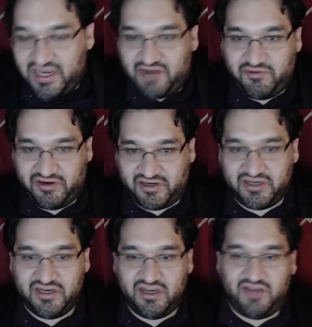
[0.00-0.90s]
network
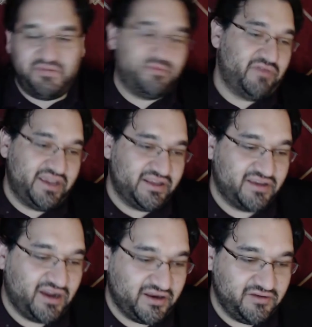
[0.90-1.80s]
of people they can
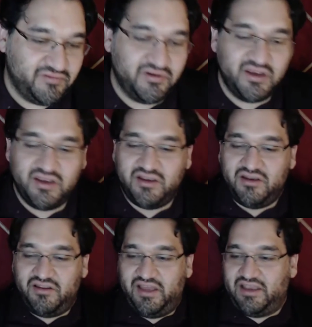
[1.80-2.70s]
talk to.
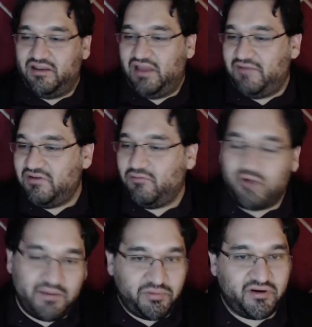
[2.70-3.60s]
Like every
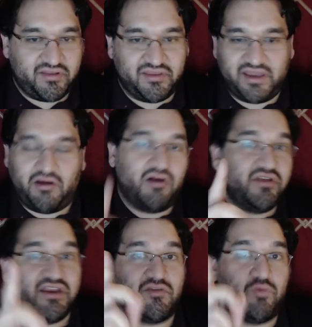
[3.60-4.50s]
one person, like all
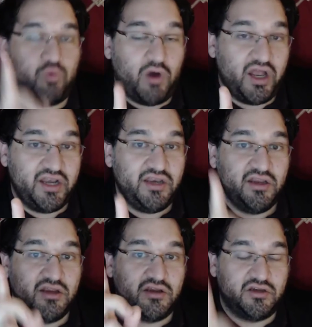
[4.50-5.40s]
you need is
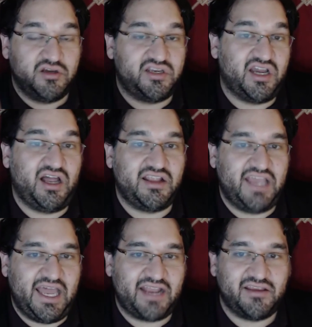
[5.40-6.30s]
one good
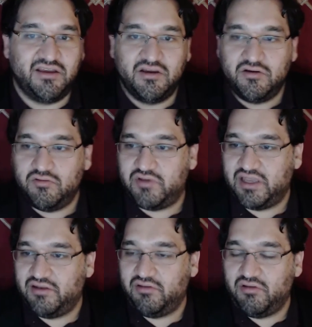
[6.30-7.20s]
contact who
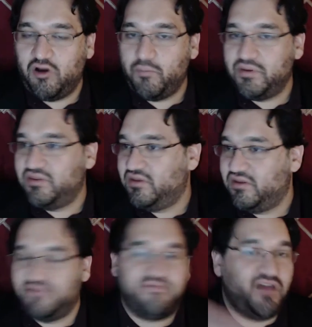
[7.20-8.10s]
can open
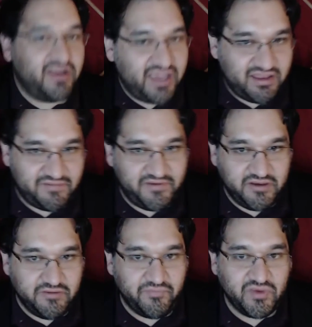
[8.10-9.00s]
the floodgates for
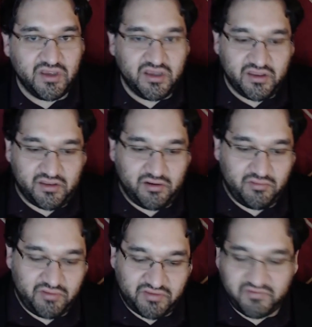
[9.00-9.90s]
you.
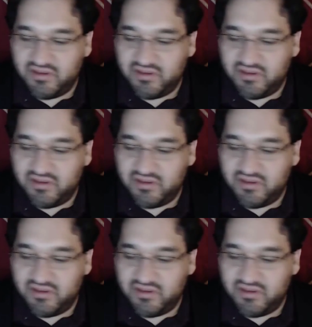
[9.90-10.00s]
So it's